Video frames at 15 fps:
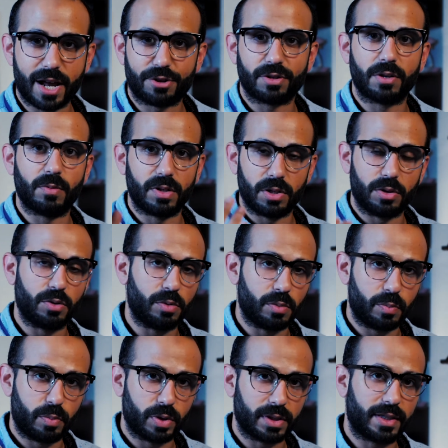naturally, when
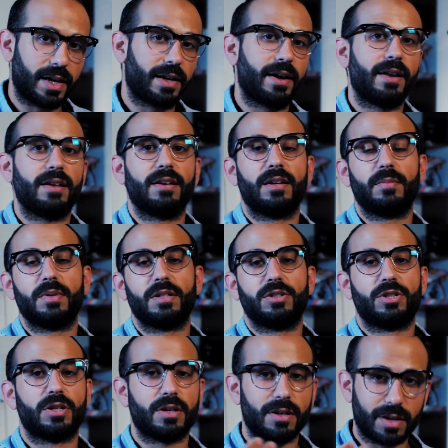you put that kind of
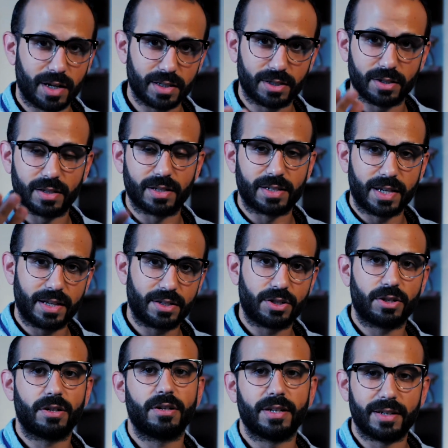image onto the
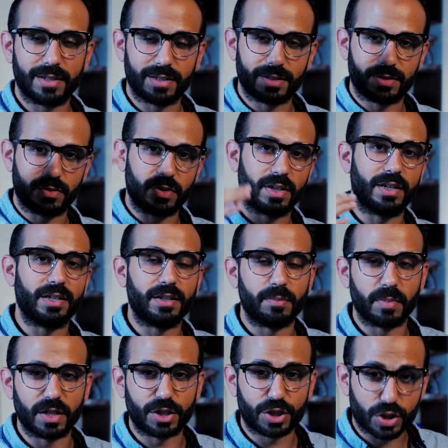sensor, it is very
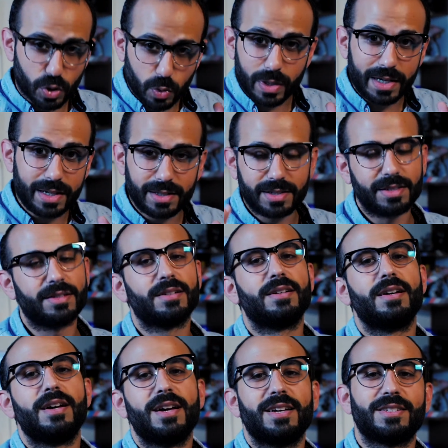much squeezed.
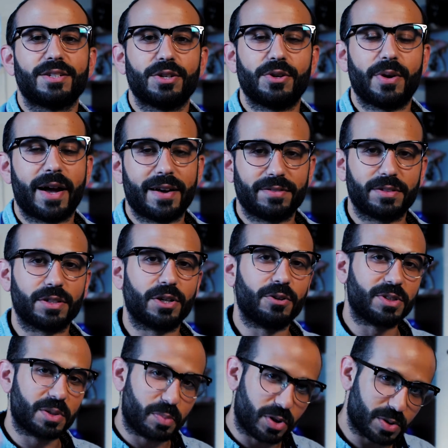So you have to
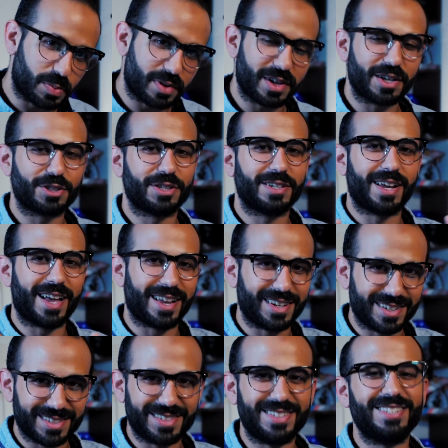go into post-production
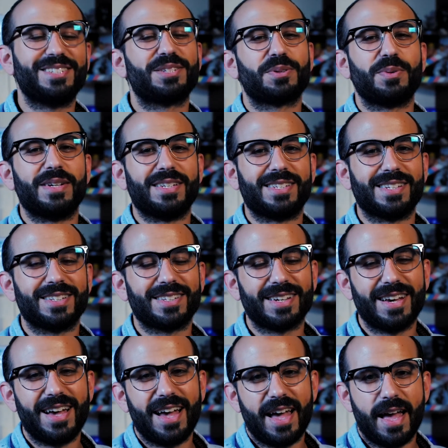and de-squeeze it
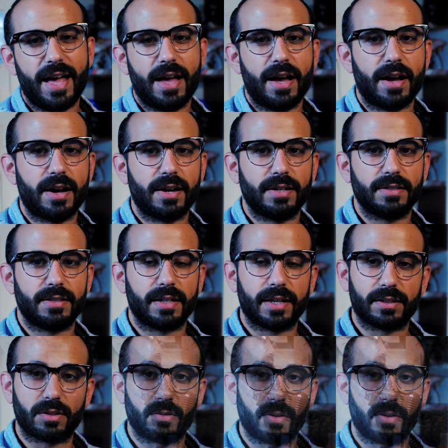to get